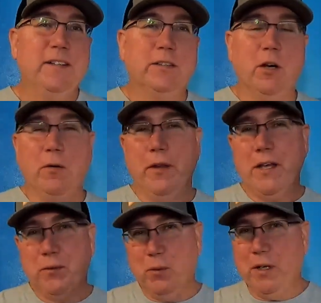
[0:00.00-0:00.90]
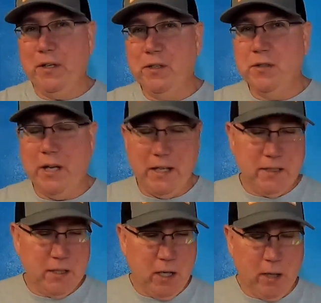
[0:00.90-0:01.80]
So that's what we're going to do today.
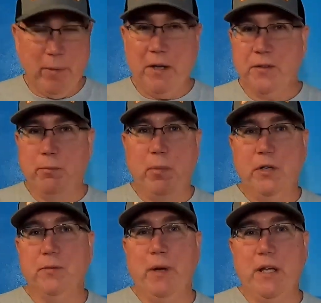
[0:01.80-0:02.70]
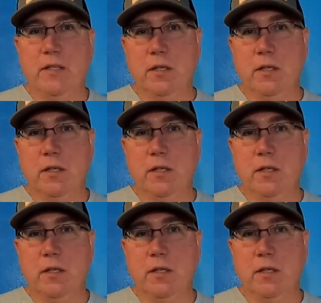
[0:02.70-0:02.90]
Let's talk about some buzzbaits.